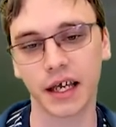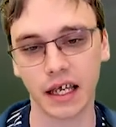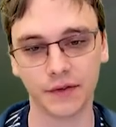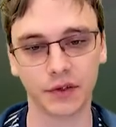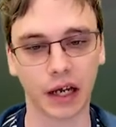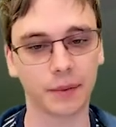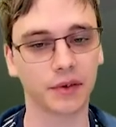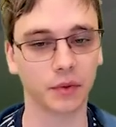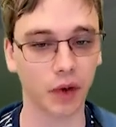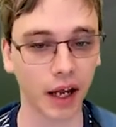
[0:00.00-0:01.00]
If you time
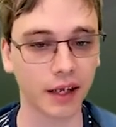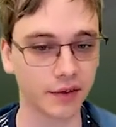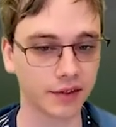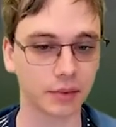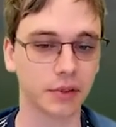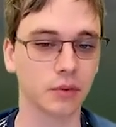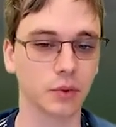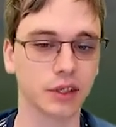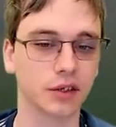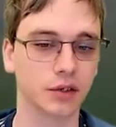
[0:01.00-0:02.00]
this right, this can be a
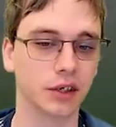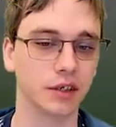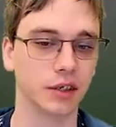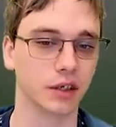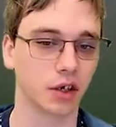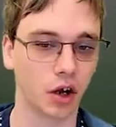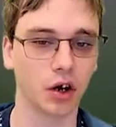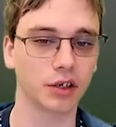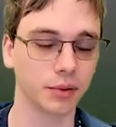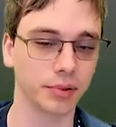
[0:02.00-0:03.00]
really good
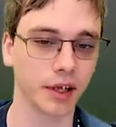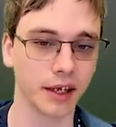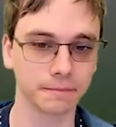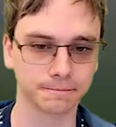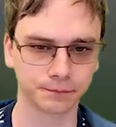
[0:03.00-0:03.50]
card to play.